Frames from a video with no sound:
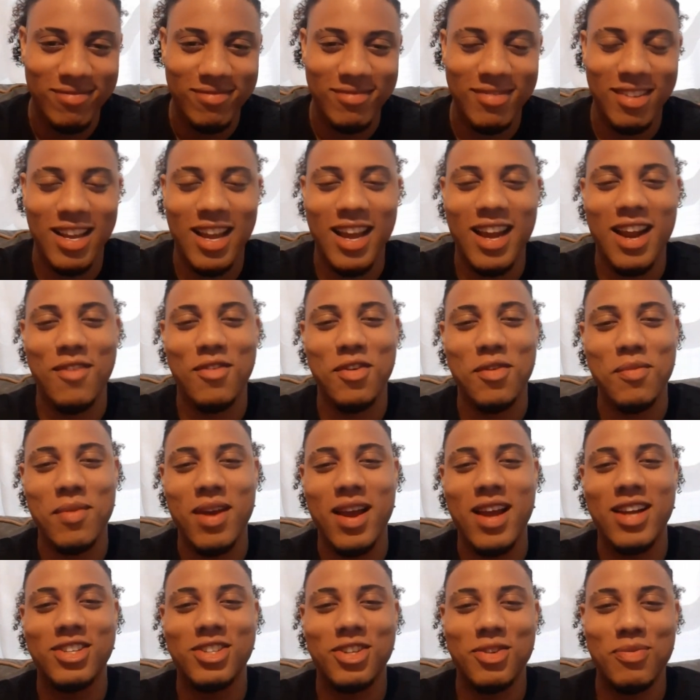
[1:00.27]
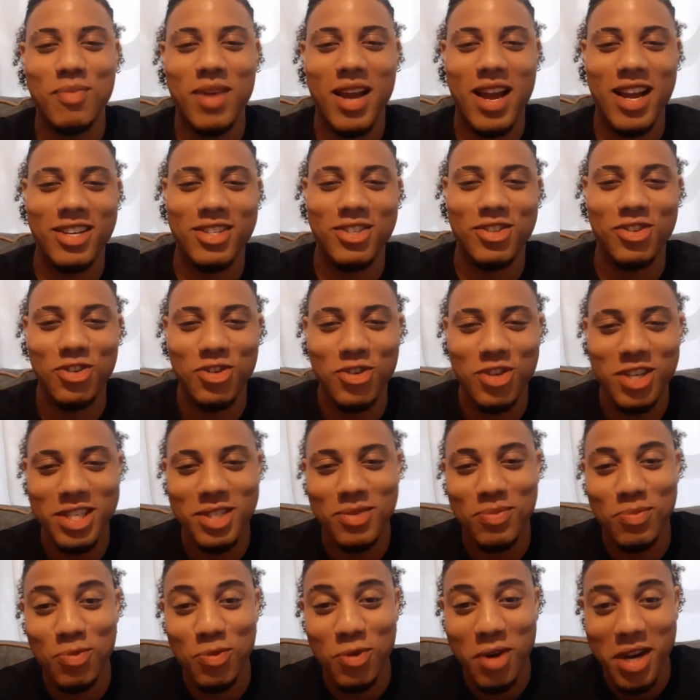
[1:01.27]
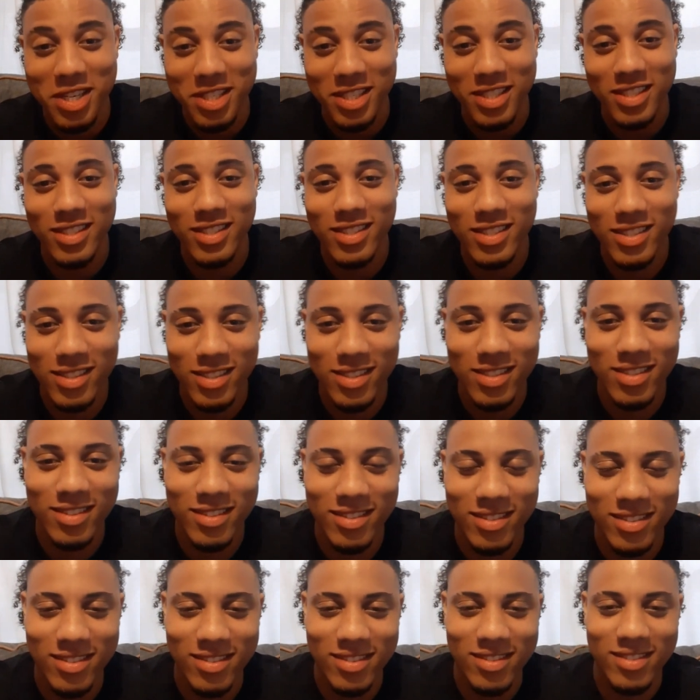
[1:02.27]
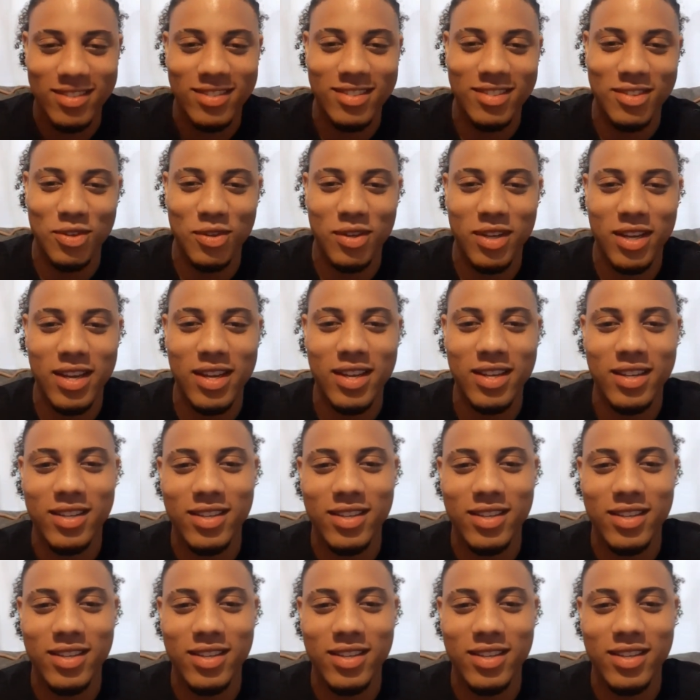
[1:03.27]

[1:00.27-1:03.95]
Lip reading: that every man should master is presence. Okay?